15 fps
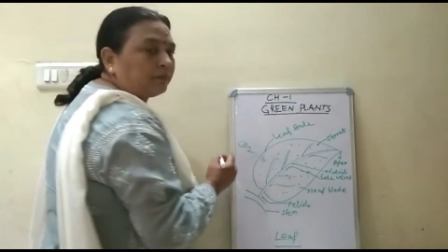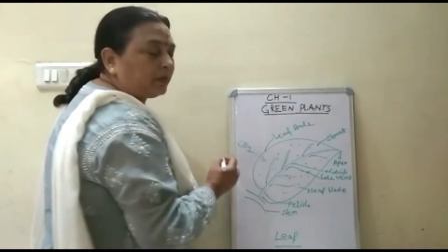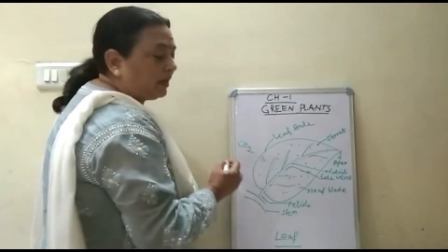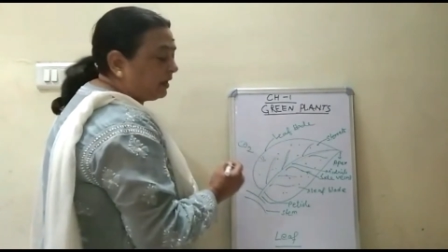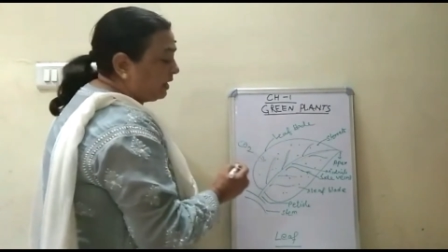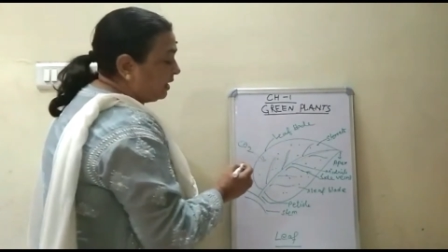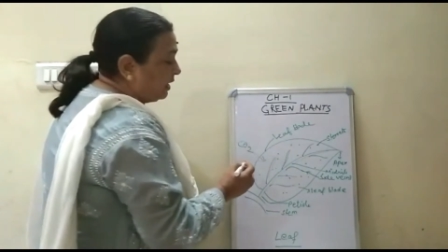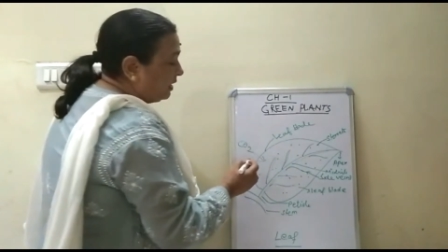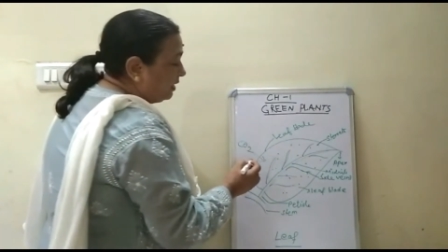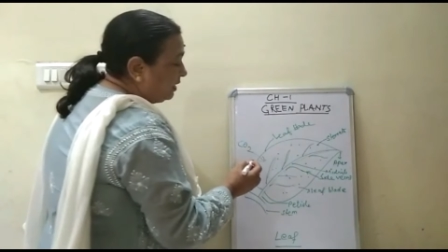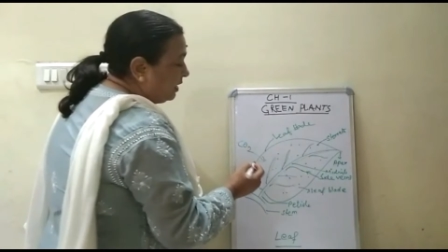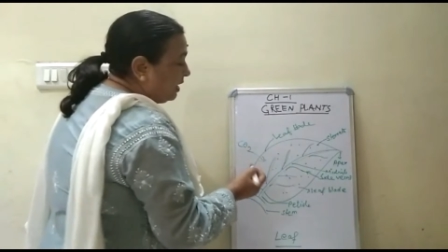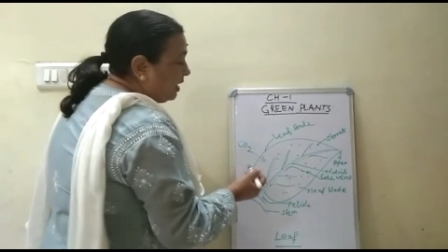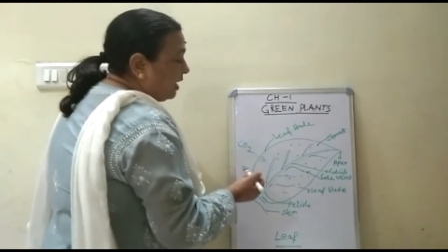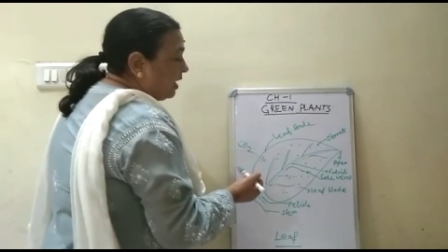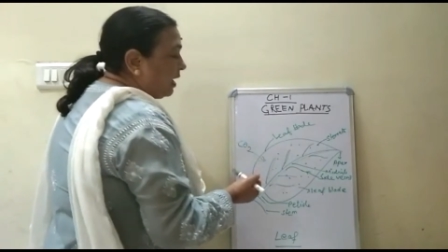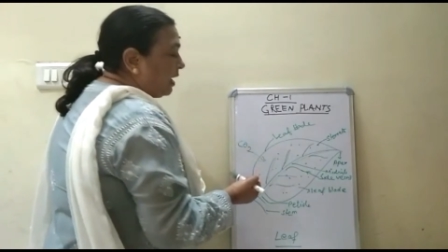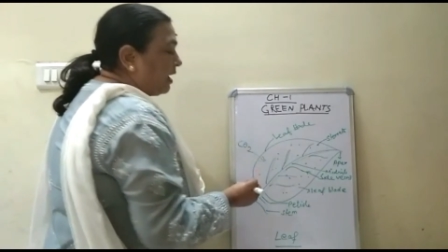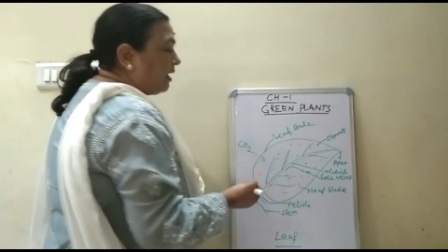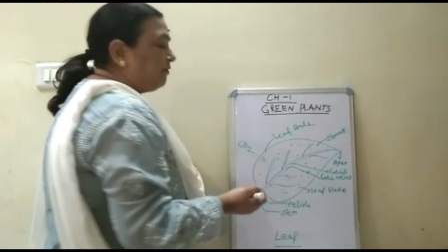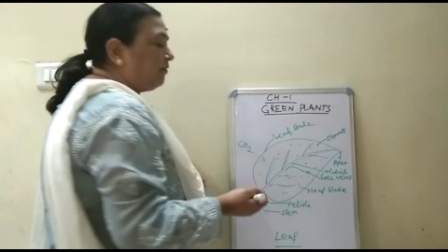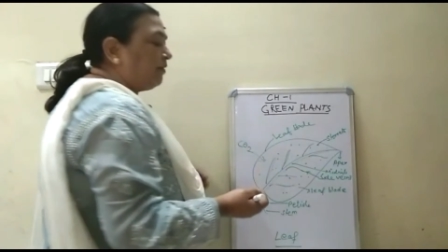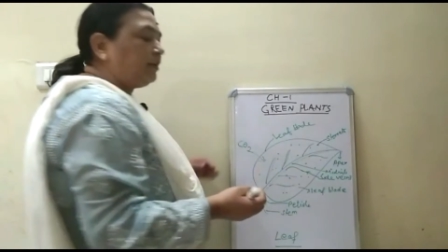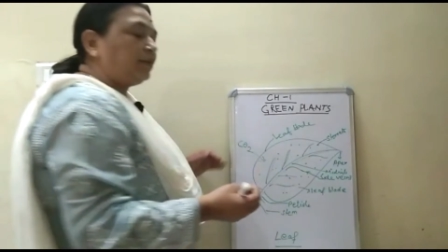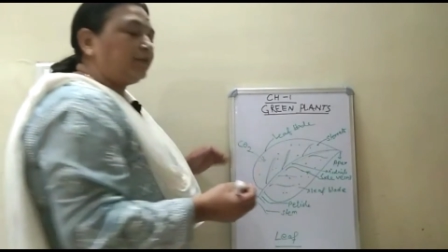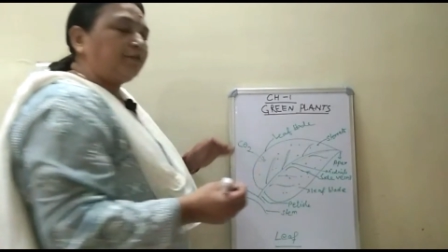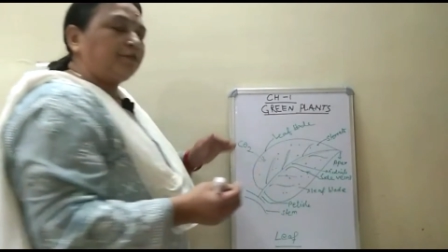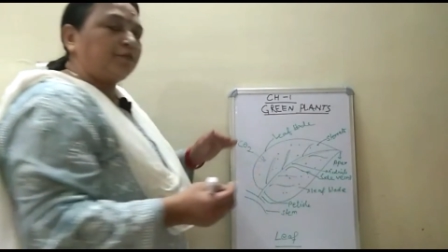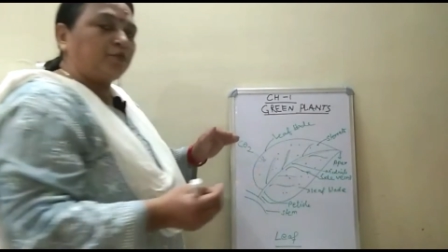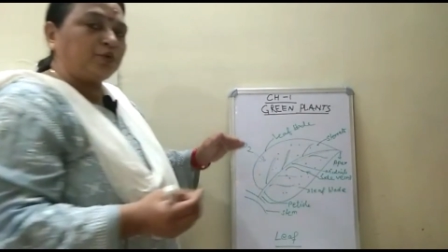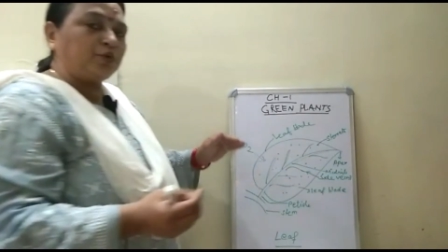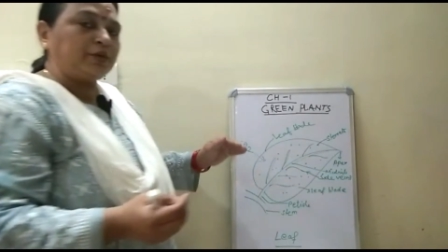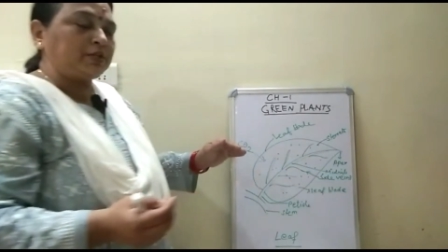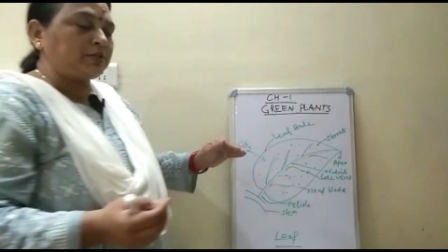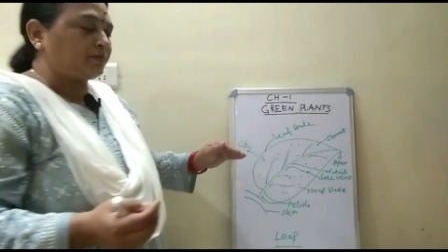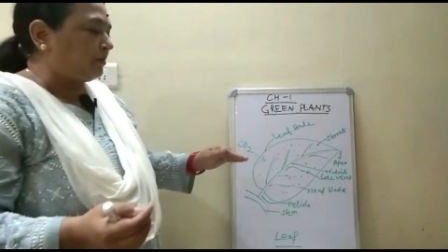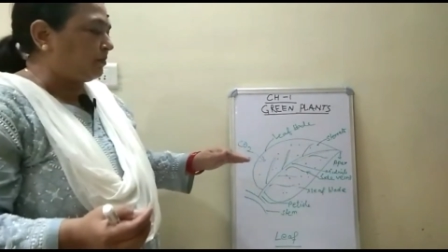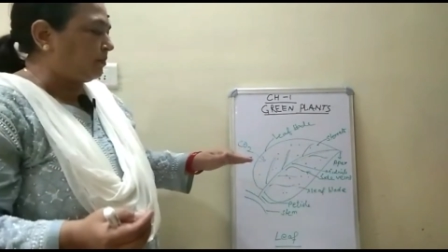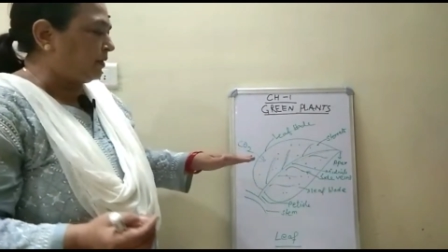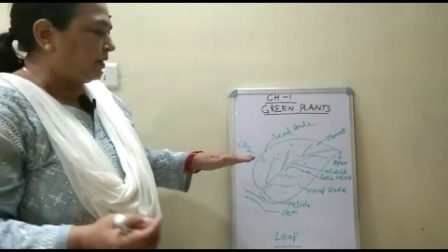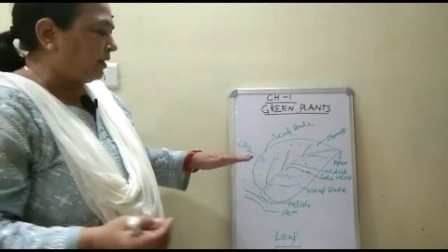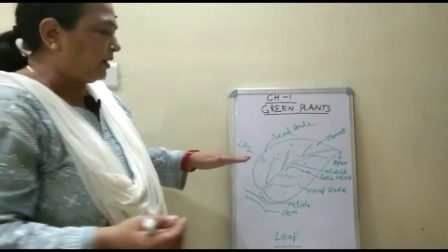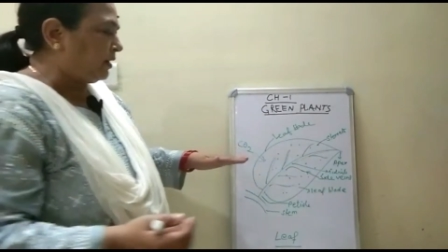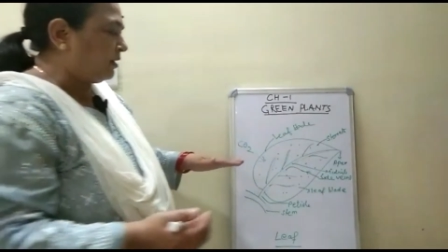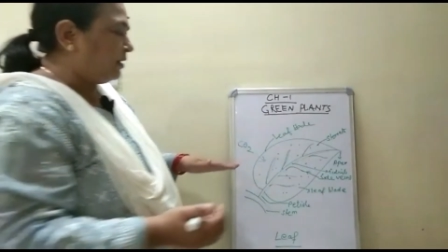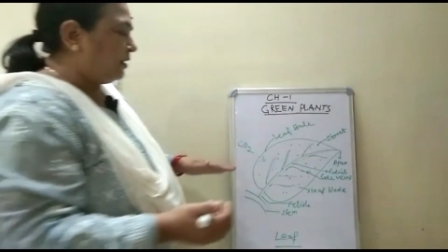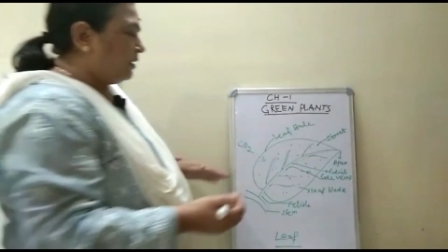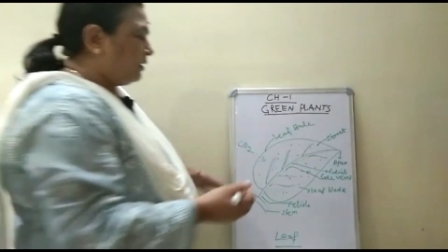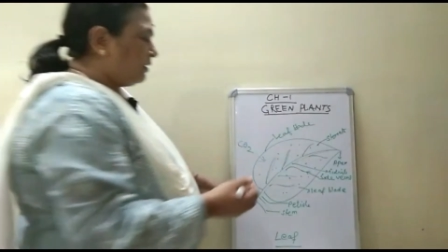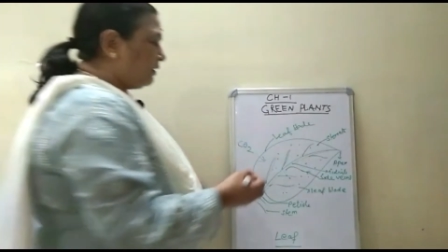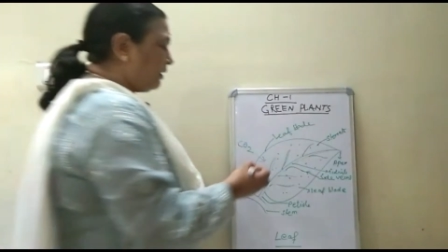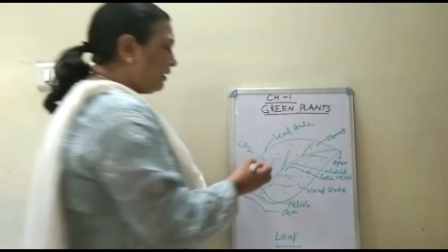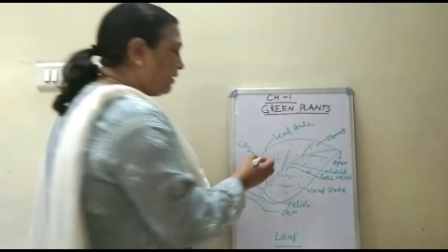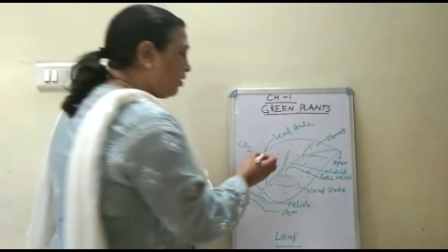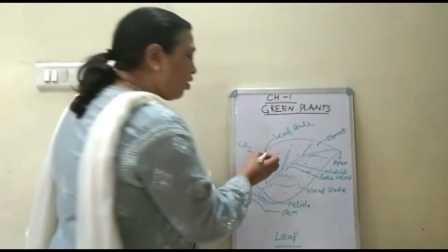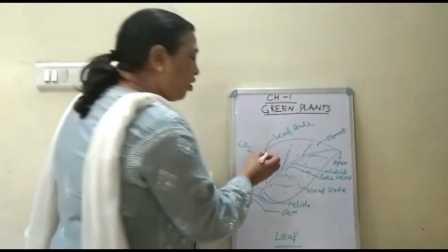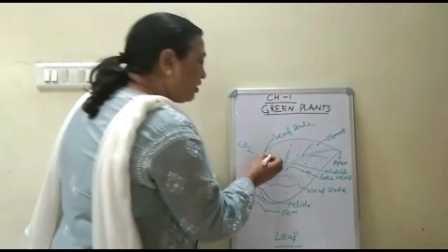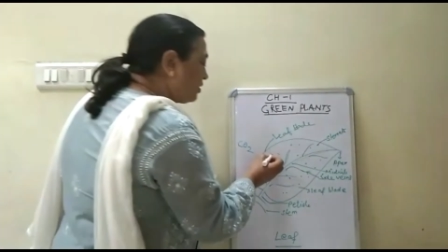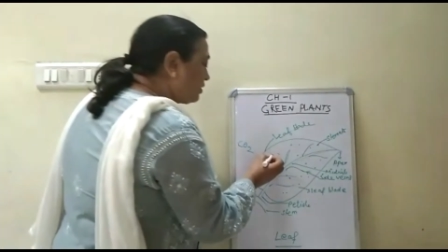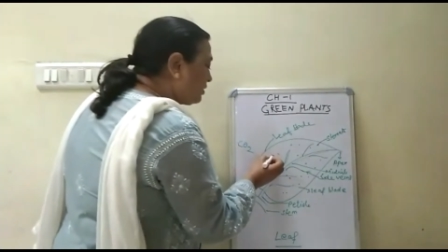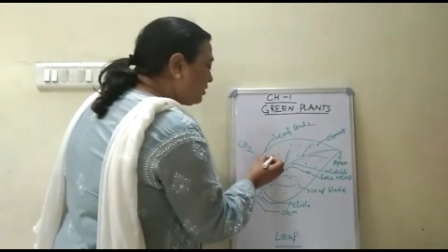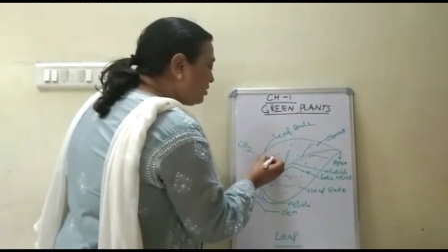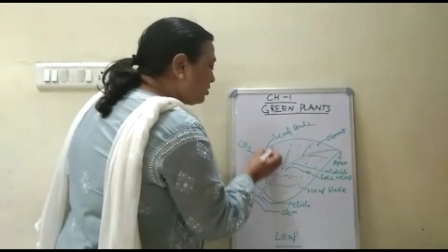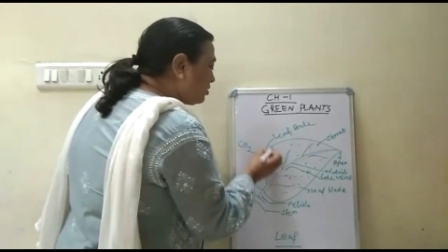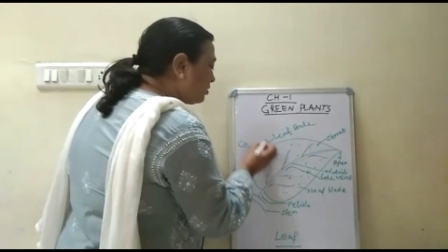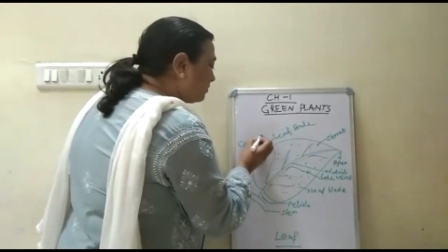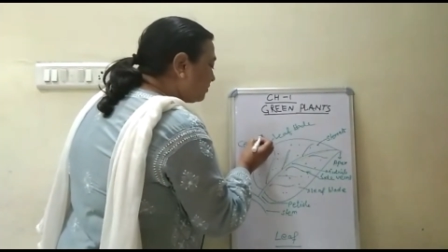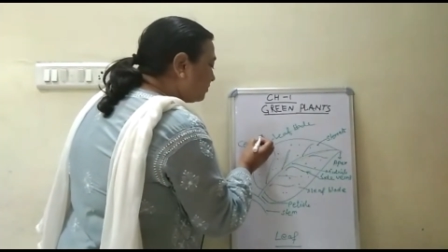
the air, and when the food is prepared, then oxygen